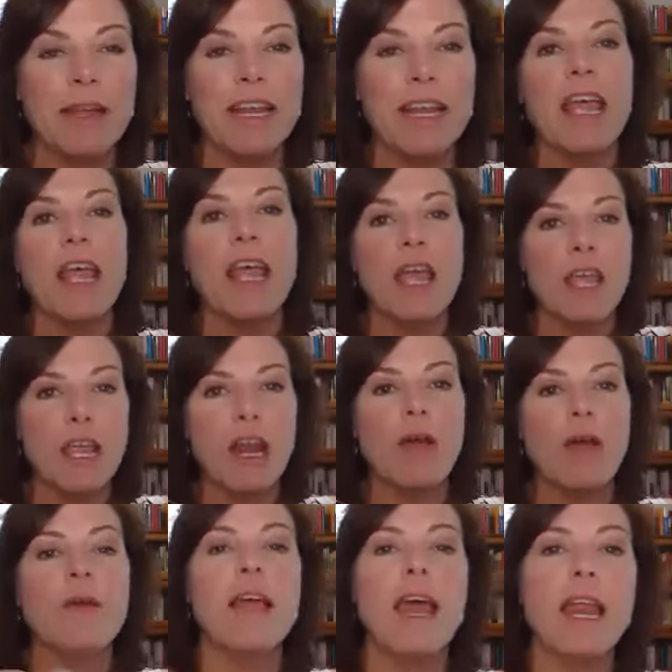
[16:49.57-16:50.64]
But, you
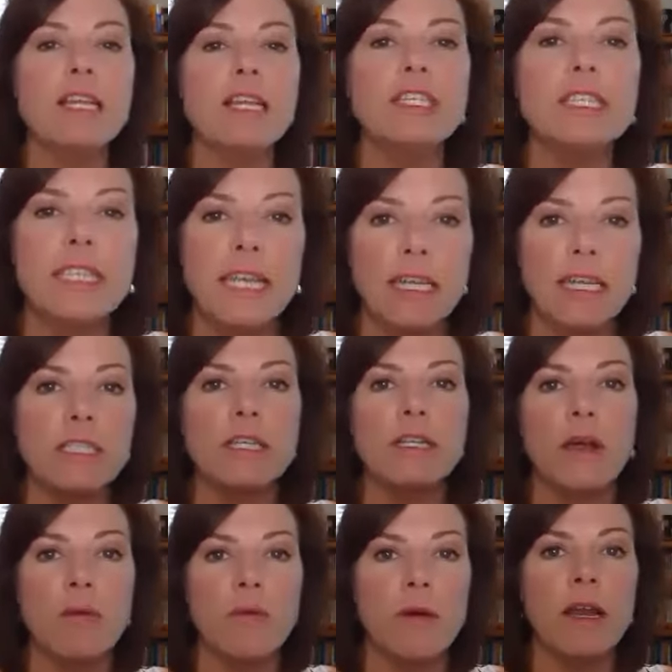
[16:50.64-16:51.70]
know, we kind of just get to
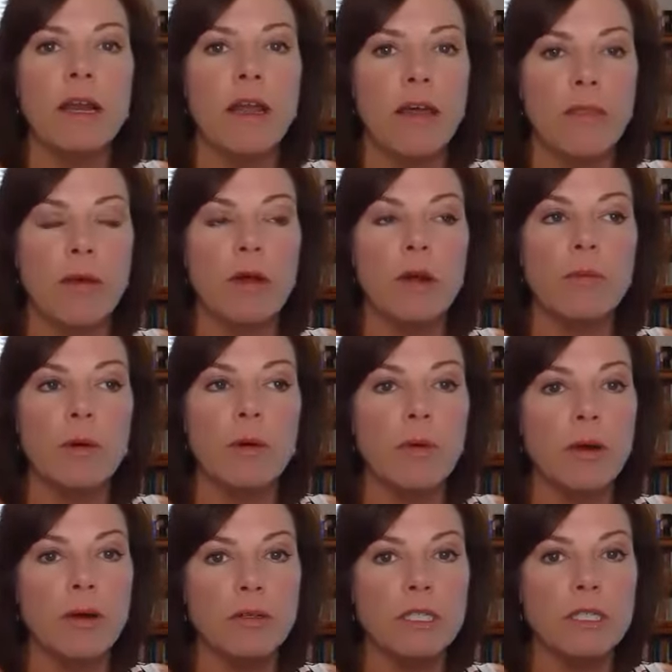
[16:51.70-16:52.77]
know one another on a more
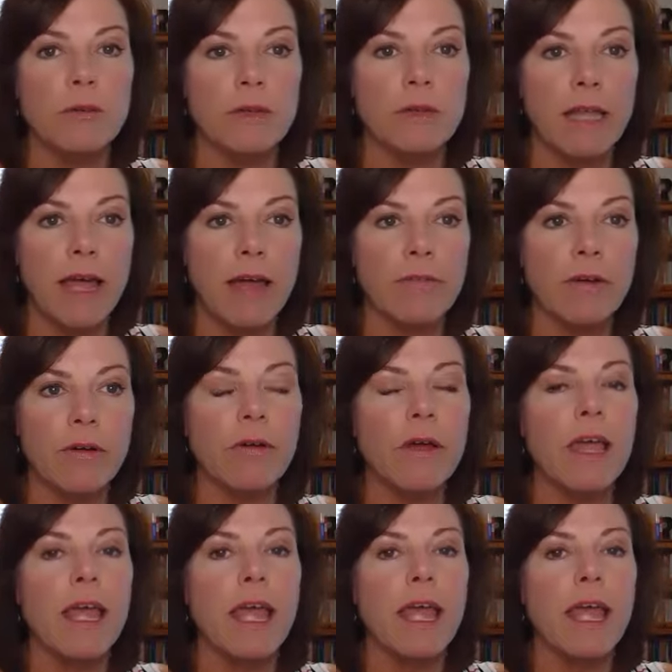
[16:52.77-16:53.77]
personal level.